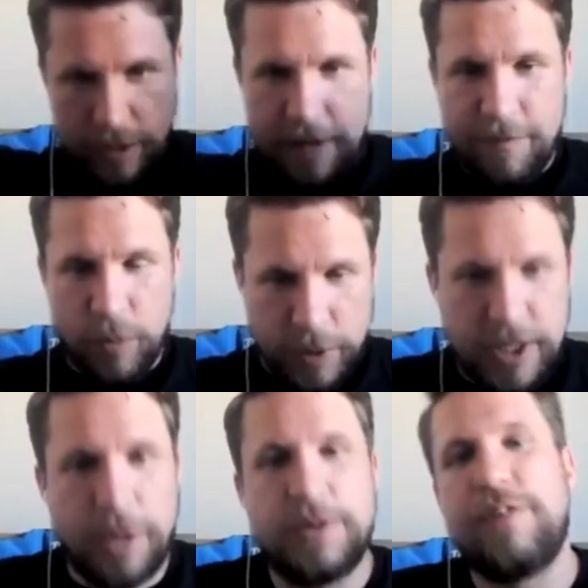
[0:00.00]
influence
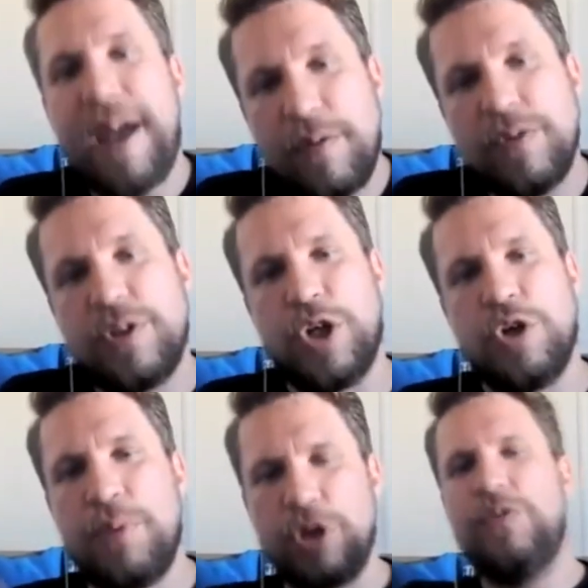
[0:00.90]
those around you,
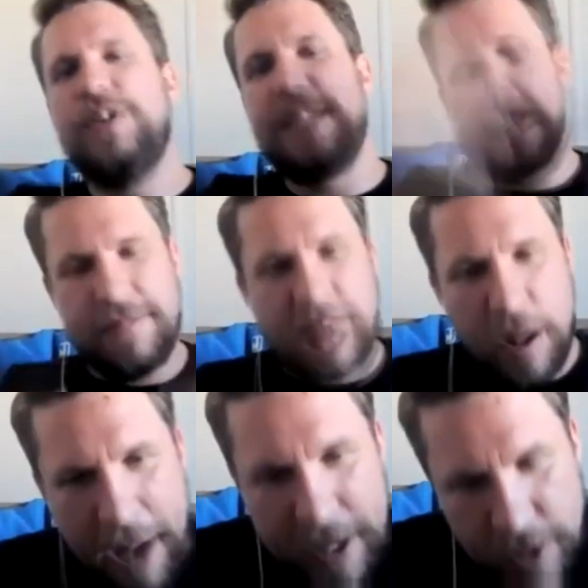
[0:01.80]
but you receive
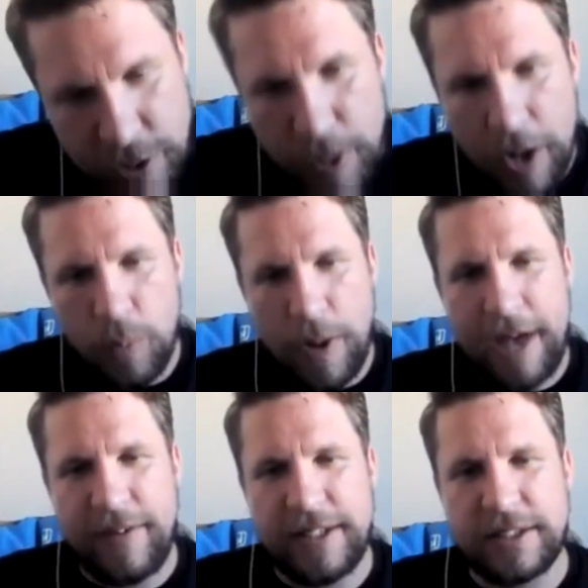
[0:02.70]
that back as well,
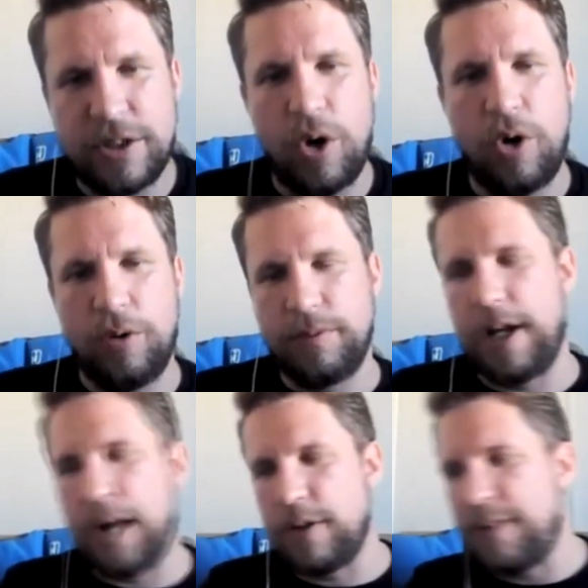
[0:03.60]
where it's not,
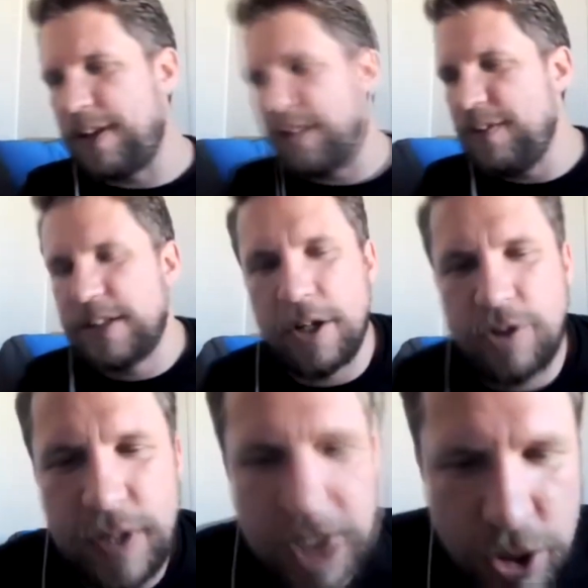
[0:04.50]
you know, you, there isn't a
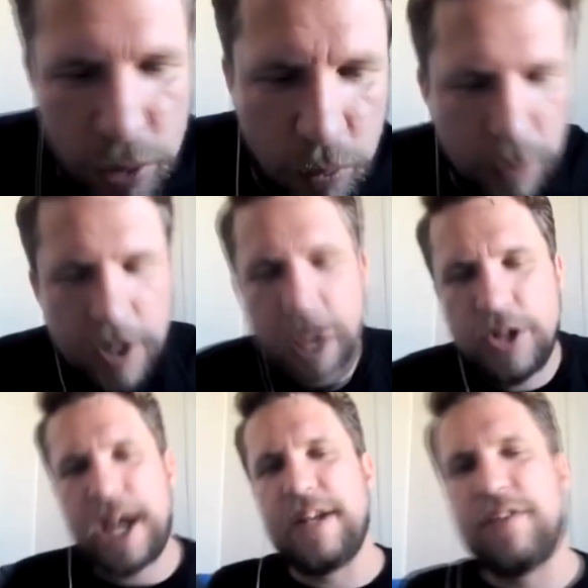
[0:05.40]
traditional
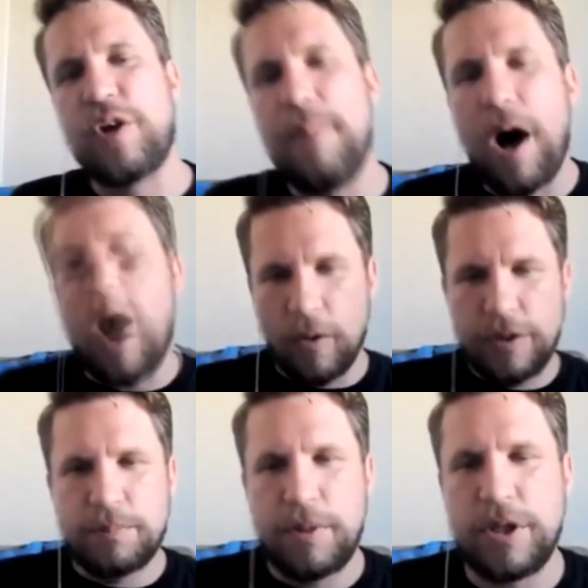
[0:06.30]
chain of
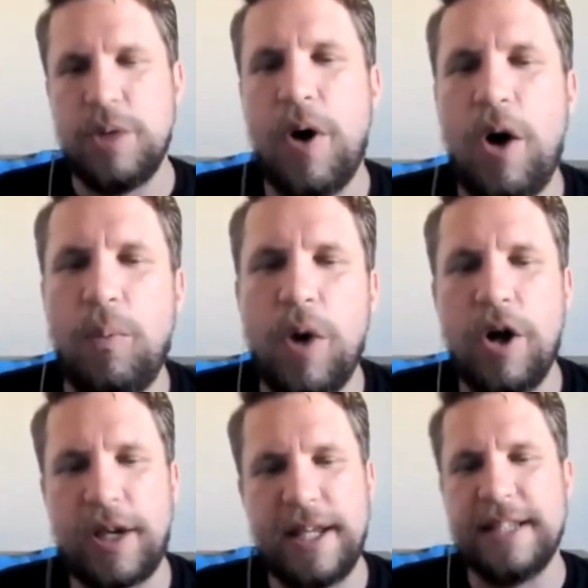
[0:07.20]
command, but you are
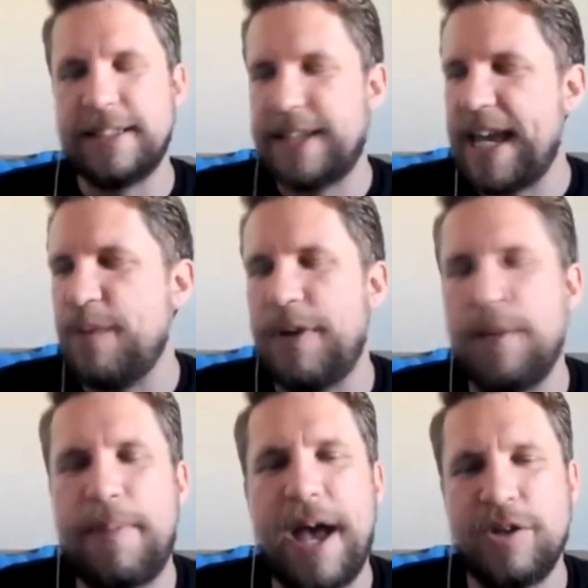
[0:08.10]
working as a team, and
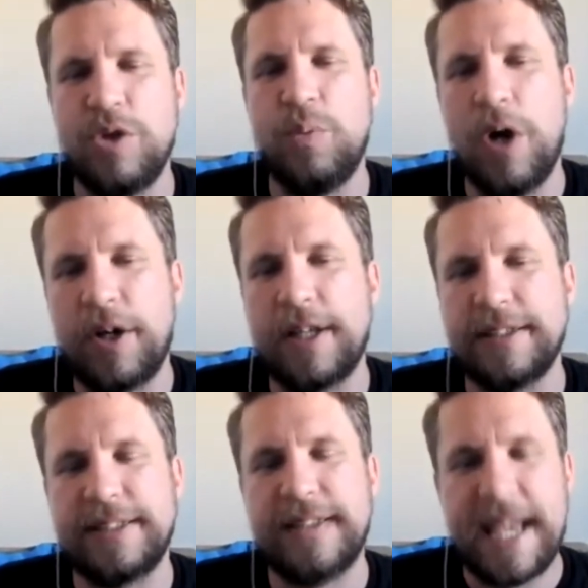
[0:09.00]
the better you work as
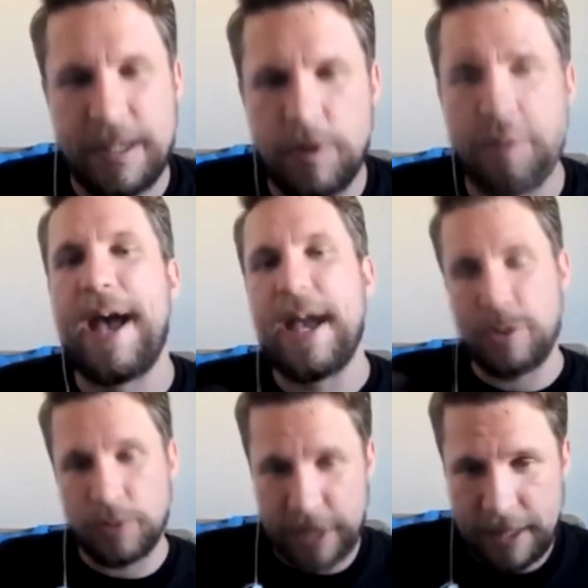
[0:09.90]
a team, the better
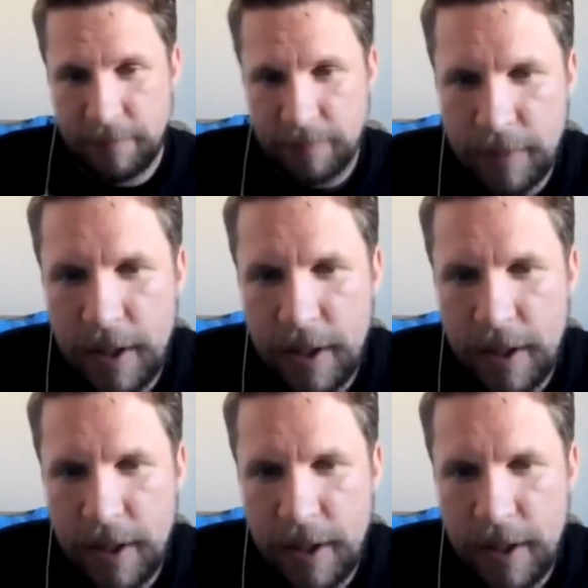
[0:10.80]
your team